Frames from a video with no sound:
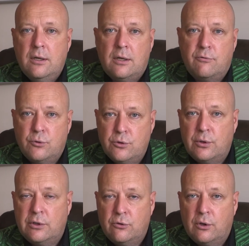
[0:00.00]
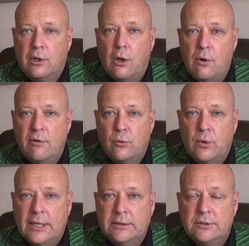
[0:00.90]
If you're doing sort of low-level
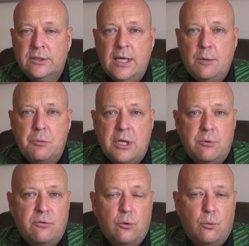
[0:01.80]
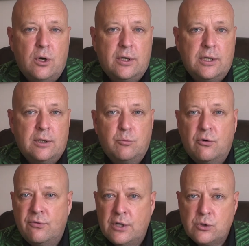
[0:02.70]
lets. Maybe if you're working
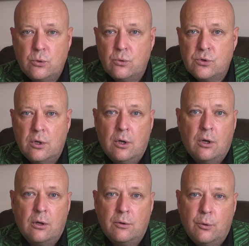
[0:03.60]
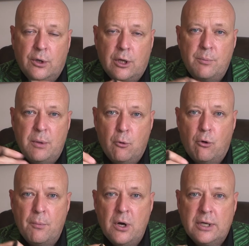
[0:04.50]
professionals that you want to go a bit more
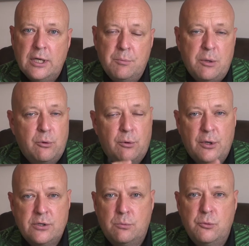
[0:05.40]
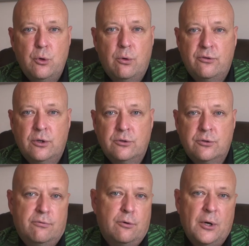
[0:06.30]
at market, maybe you want to buy some newer
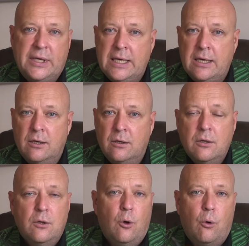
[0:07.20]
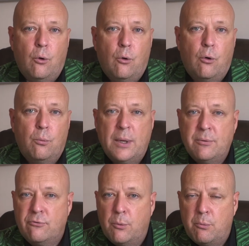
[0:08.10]
furniture from IKEA, or maybe
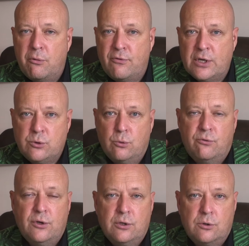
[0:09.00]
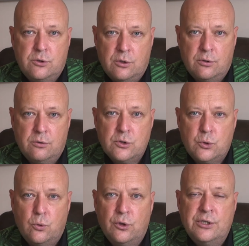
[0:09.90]
from a professional furniture
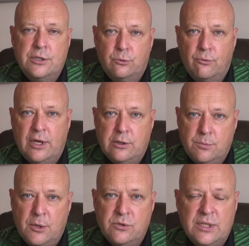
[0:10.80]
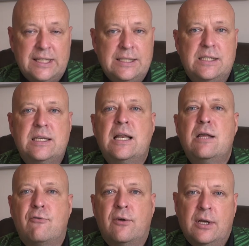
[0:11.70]
store that deals with HMOs and they can
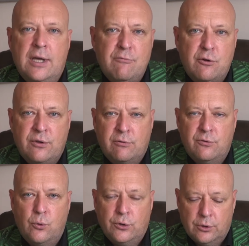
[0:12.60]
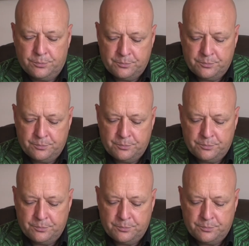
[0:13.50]
deliver everything for you.